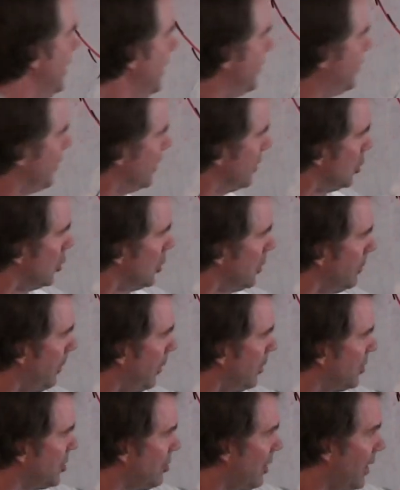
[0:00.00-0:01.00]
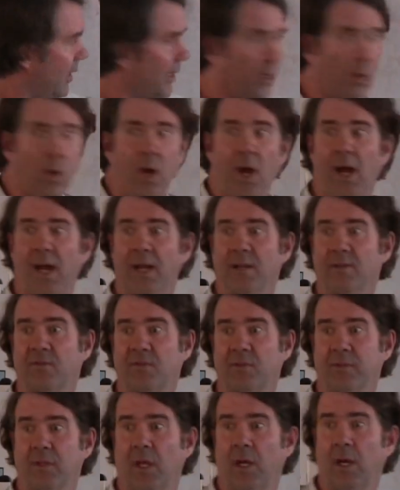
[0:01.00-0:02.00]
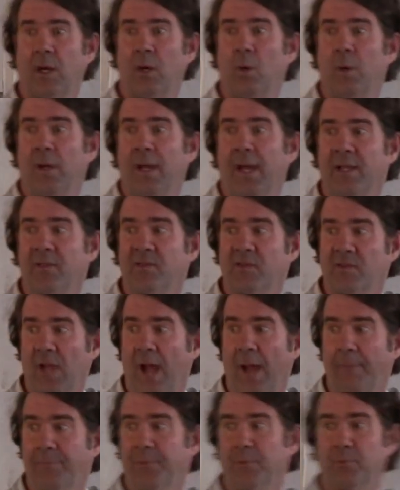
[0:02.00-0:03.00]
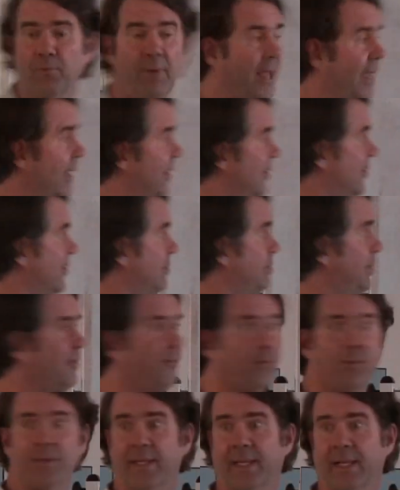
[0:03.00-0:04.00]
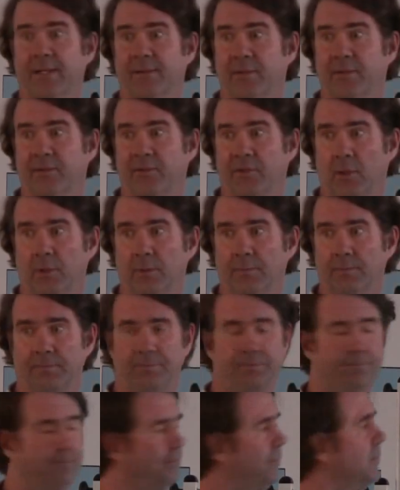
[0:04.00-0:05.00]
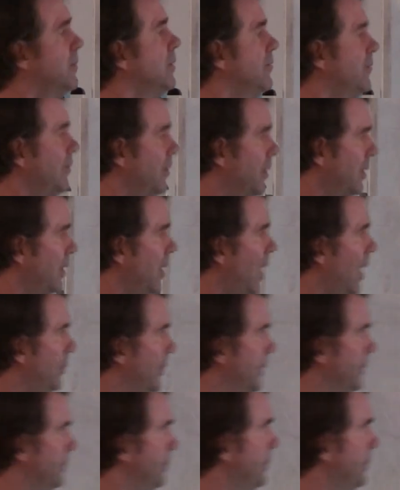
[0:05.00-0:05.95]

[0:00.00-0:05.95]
is the leeward boat's trying to go high and slow and stop the race before they get to the zone. Very common.